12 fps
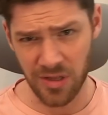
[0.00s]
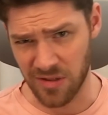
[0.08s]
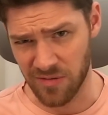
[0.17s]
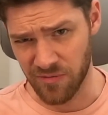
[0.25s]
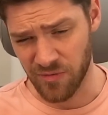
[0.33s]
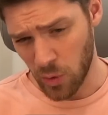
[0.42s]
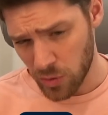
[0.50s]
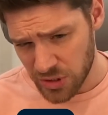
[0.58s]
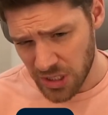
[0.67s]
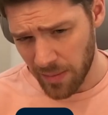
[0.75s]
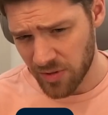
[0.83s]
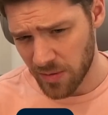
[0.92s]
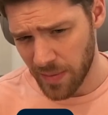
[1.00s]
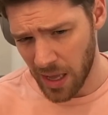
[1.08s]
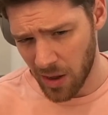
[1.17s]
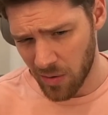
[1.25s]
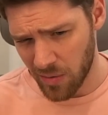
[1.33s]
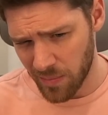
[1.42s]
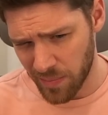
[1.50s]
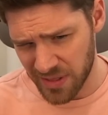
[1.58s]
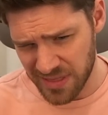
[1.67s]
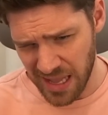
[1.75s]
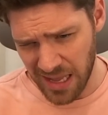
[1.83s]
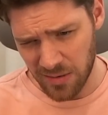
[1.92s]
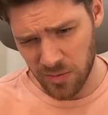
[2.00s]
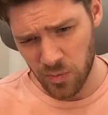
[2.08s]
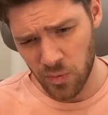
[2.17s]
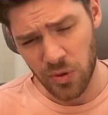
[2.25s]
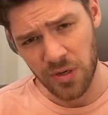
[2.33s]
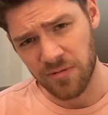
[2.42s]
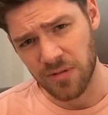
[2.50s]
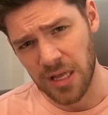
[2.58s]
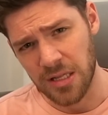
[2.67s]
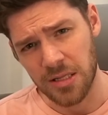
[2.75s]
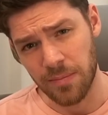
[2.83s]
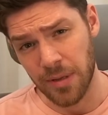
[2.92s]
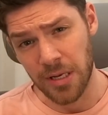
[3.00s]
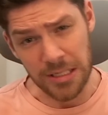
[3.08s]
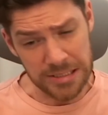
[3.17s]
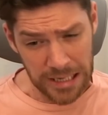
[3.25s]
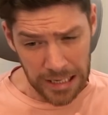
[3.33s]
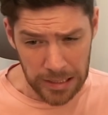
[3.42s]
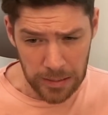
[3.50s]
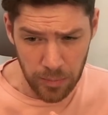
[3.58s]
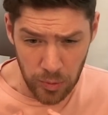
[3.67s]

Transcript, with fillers: in Photoshop somehow, but that would have likely been a terrible